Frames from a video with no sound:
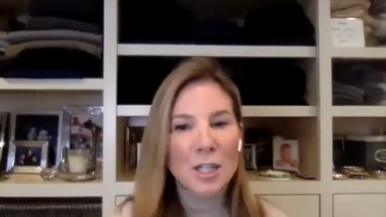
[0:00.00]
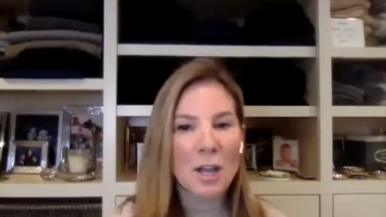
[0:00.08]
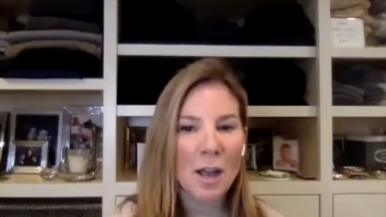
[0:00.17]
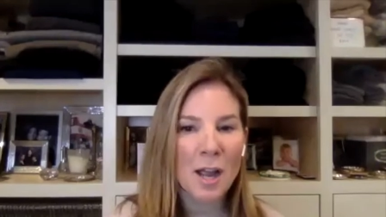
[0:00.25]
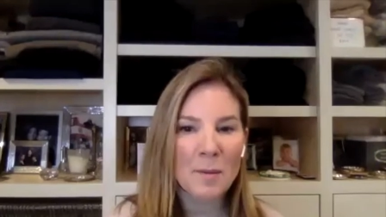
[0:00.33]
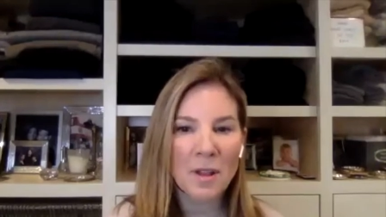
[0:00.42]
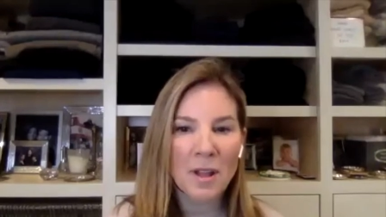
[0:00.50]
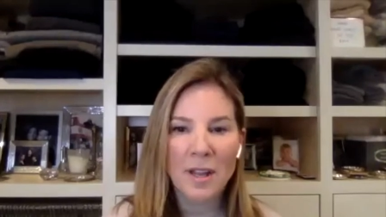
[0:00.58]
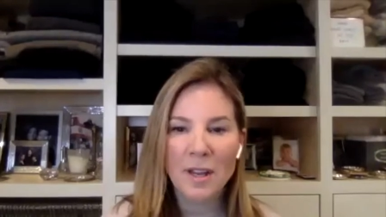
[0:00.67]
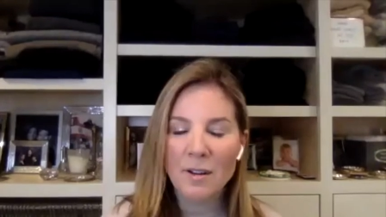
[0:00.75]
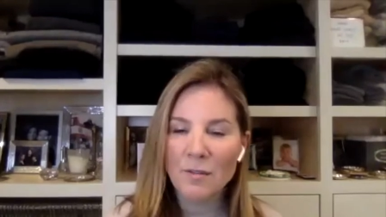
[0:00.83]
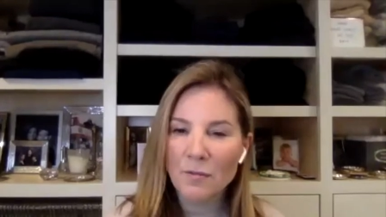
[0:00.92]
it.
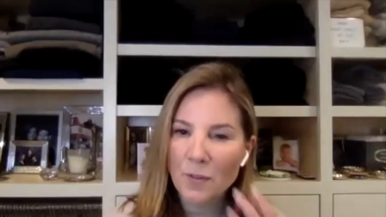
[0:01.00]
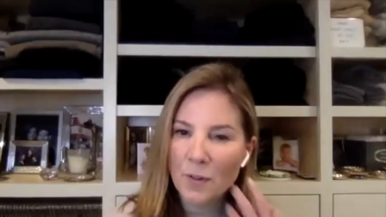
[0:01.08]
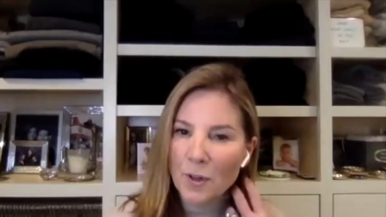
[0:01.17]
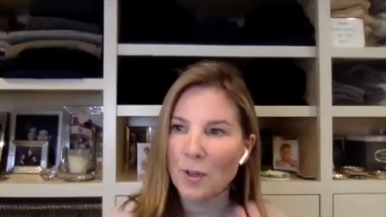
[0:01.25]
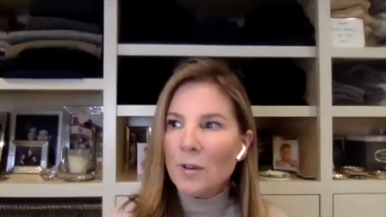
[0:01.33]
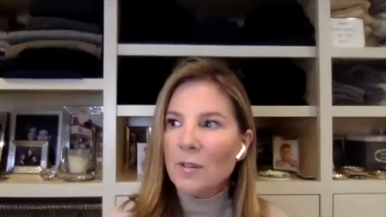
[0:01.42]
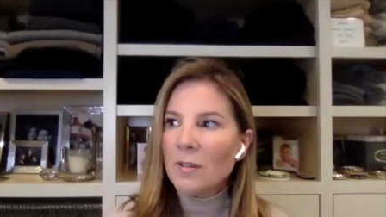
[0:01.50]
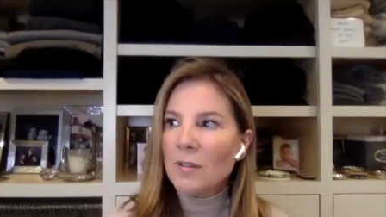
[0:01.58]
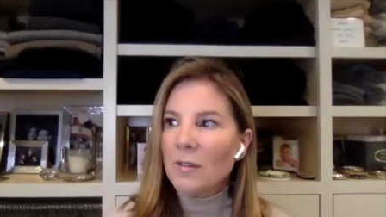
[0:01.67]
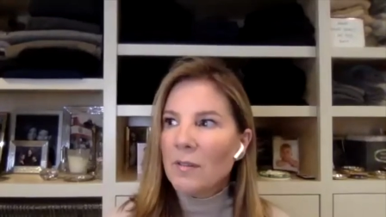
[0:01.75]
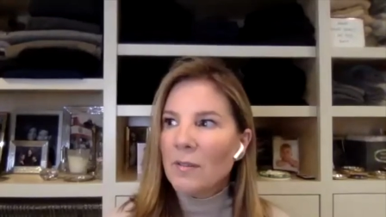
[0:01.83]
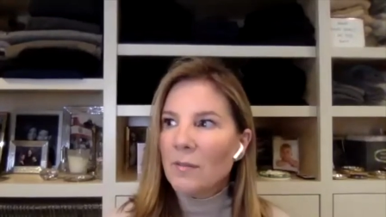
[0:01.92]
timeline for,
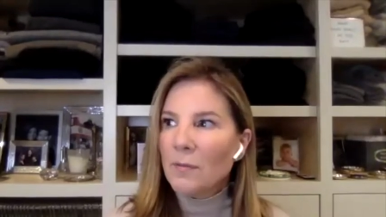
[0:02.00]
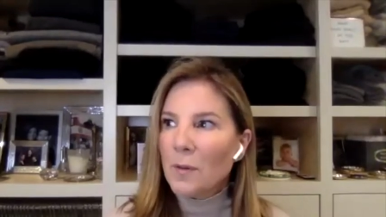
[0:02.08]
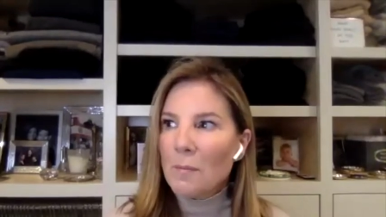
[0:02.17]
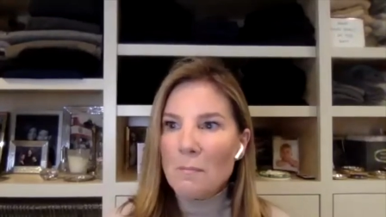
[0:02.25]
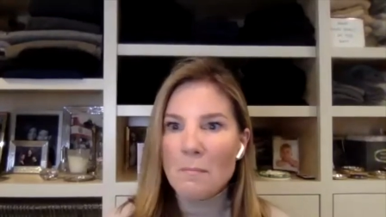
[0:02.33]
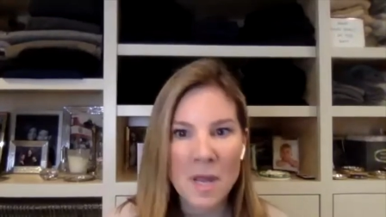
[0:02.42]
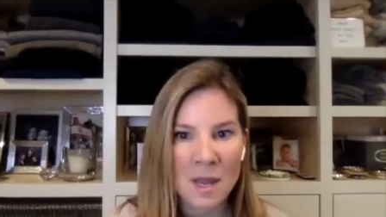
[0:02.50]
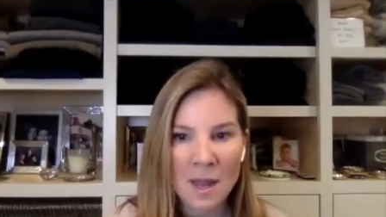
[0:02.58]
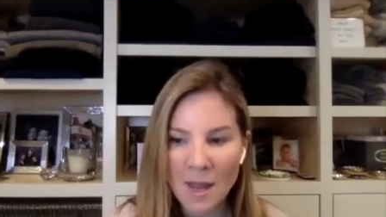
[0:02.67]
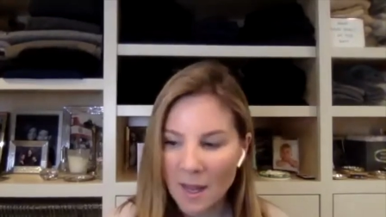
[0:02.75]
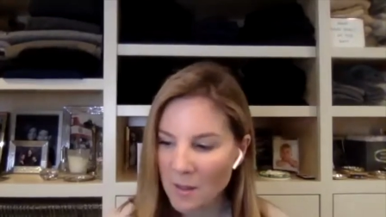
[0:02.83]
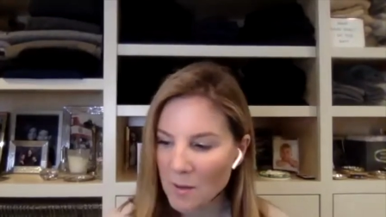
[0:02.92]
for
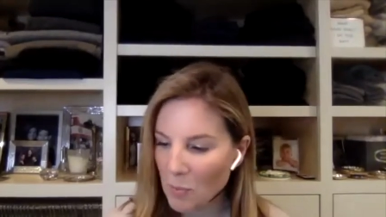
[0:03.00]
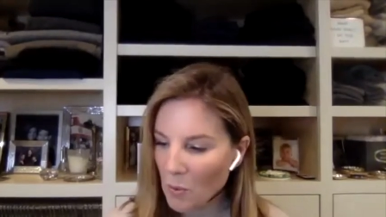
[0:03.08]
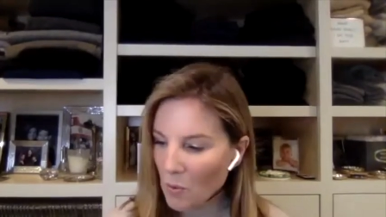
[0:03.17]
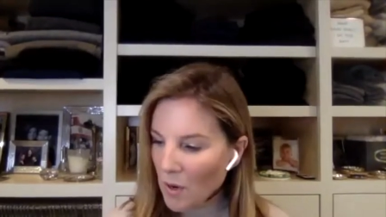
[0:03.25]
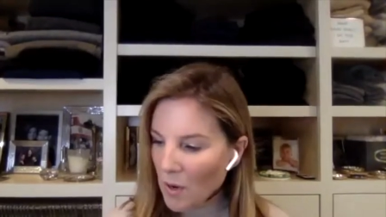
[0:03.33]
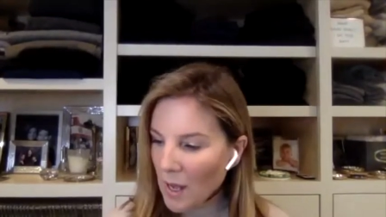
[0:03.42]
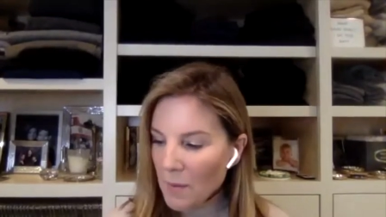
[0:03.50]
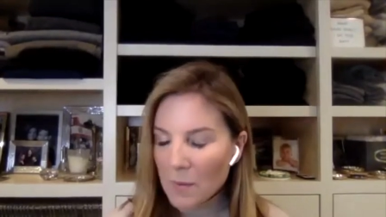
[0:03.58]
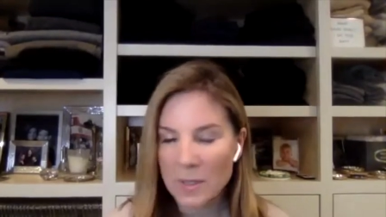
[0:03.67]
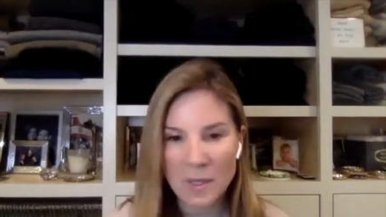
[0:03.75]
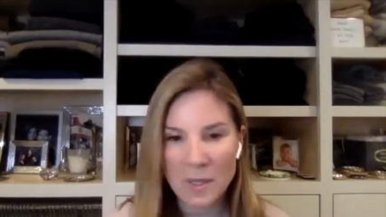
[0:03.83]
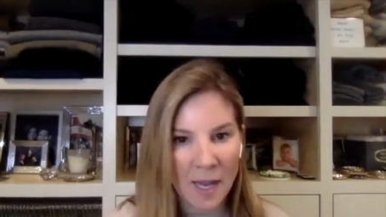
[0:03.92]
me and the board, it
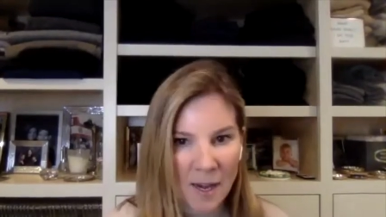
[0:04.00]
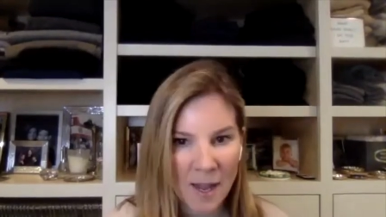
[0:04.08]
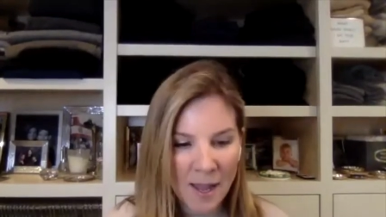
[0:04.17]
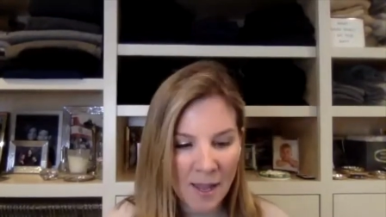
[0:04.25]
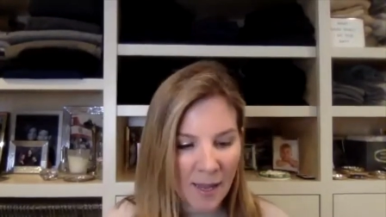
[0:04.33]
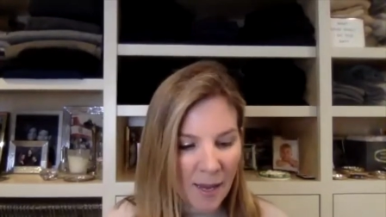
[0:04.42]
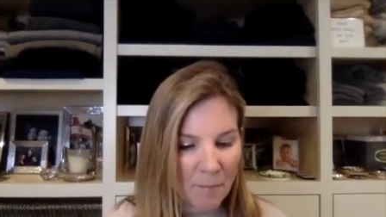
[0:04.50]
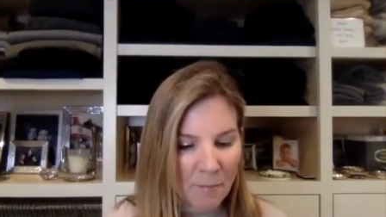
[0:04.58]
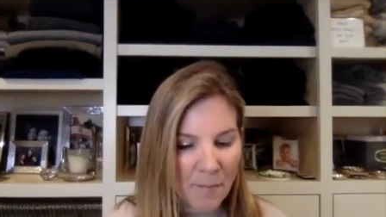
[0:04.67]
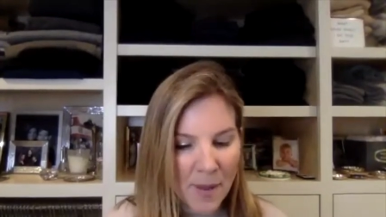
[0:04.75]
was, it, it,